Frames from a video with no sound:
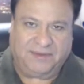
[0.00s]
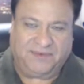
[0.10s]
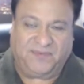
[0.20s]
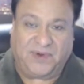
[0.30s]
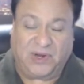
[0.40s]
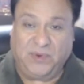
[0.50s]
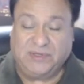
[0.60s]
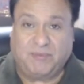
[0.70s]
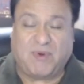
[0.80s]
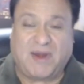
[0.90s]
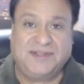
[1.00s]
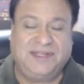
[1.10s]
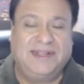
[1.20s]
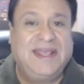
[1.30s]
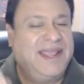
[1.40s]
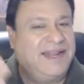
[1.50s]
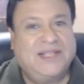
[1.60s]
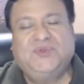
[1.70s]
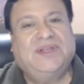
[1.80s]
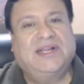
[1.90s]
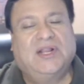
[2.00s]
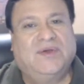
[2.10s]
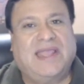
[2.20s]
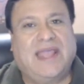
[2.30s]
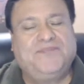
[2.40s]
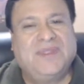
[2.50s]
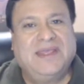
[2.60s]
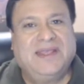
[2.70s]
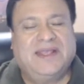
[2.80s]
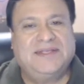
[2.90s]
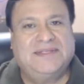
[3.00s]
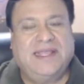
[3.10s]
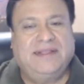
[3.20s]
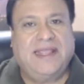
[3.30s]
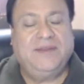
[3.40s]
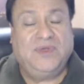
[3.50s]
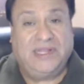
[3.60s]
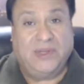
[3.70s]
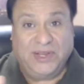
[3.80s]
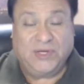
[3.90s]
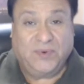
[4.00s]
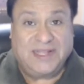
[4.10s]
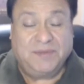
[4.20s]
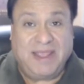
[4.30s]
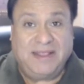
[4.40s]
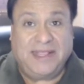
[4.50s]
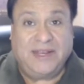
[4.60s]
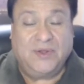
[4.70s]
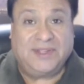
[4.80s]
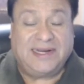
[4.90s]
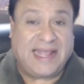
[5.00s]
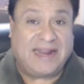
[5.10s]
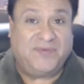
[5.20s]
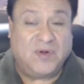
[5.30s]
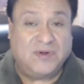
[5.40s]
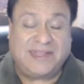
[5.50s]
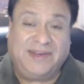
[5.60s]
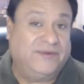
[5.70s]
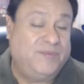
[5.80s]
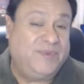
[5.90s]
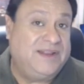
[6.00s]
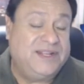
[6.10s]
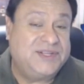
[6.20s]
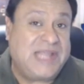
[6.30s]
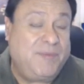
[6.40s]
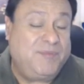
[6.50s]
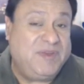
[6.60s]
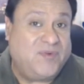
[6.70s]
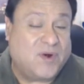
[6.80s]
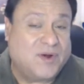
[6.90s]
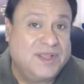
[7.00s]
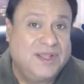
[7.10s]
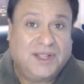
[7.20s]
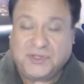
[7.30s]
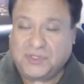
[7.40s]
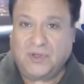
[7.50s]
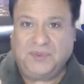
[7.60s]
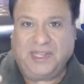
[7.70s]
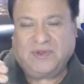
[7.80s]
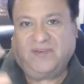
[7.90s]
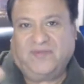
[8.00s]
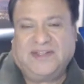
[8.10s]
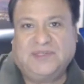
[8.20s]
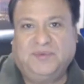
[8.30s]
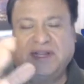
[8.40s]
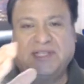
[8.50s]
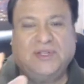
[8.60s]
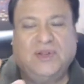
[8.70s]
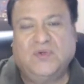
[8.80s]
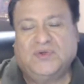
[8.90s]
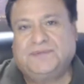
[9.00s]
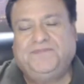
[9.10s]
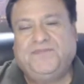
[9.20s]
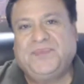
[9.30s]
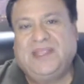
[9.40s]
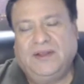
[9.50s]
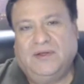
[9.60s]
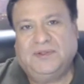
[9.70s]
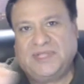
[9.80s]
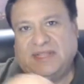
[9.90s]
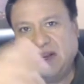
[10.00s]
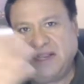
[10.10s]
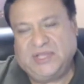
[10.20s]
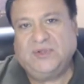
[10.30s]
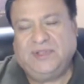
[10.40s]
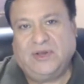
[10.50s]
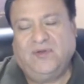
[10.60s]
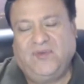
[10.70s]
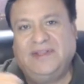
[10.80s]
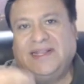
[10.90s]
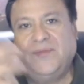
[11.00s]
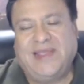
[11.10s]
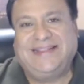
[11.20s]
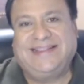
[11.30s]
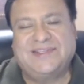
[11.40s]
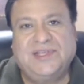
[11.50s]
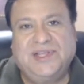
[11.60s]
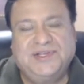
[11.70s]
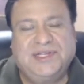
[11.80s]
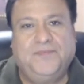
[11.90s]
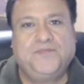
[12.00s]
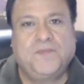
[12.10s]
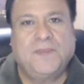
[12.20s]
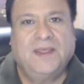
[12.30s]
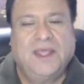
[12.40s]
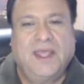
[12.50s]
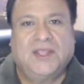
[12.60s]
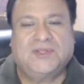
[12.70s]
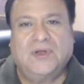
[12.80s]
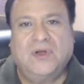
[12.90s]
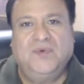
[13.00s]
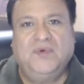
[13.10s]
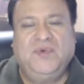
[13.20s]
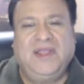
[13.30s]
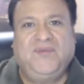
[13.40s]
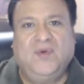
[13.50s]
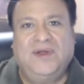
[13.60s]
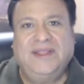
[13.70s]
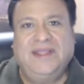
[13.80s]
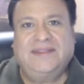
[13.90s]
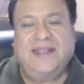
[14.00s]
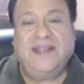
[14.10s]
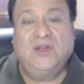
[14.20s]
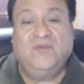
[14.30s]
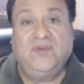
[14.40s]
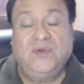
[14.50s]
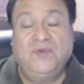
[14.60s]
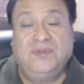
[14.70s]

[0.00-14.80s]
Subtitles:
fair, reasonable pricing, and that's what they're going to look at. Because they when they read your resume, they know that a lot of folks have never been in this job before, so they try to find something that's close, and then get you the interview, and then they make a decision. So if you want to get that interview,